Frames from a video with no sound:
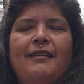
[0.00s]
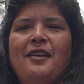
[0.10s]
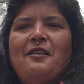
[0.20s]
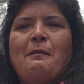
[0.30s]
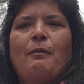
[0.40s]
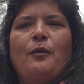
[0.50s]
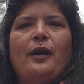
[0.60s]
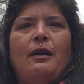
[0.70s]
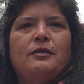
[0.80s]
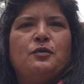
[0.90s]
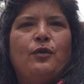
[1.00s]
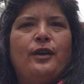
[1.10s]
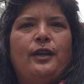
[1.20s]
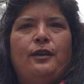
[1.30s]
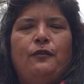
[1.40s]
remember when I was
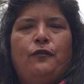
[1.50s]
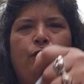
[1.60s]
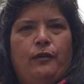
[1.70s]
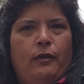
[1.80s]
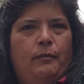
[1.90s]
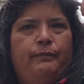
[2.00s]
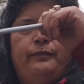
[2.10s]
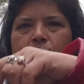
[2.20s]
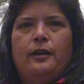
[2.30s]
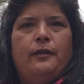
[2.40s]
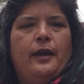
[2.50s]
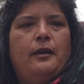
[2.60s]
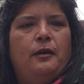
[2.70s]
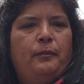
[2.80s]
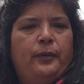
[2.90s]
working for, that
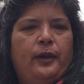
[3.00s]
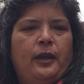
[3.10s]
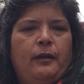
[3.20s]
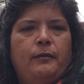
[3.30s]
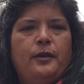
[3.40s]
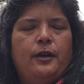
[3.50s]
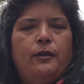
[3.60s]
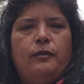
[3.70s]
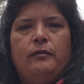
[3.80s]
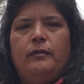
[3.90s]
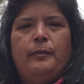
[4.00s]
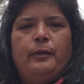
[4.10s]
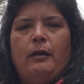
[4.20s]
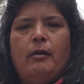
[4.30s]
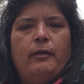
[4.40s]
company, blah,
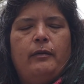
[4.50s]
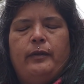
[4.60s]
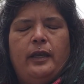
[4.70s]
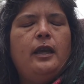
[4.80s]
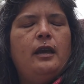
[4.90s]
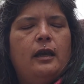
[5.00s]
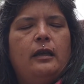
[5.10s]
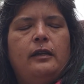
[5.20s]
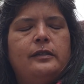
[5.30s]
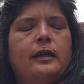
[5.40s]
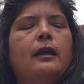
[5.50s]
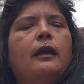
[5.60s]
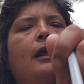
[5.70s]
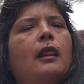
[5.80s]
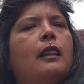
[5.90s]
blah, blah. I'm like, yeah. And he's like,
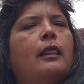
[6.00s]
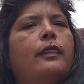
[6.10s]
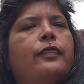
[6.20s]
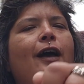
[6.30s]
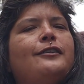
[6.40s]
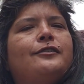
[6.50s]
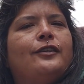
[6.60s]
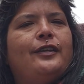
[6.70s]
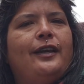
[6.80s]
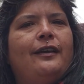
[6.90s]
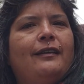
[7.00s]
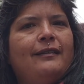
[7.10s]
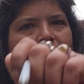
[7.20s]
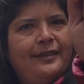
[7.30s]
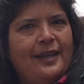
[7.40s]
that's the thing
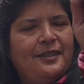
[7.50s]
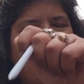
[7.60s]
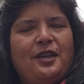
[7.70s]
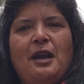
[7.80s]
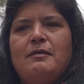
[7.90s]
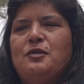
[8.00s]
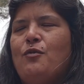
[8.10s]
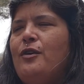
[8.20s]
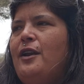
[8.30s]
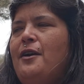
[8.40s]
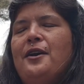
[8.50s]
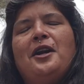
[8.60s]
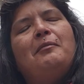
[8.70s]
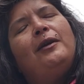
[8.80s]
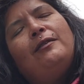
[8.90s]
I was working on. And
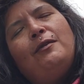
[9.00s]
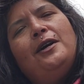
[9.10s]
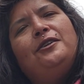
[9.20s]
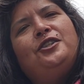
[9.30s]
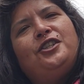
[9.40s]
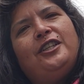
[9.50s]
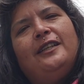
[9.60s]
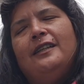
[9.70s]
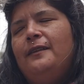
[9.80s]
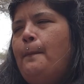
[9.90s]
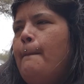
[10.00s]
I'm like, well, shit.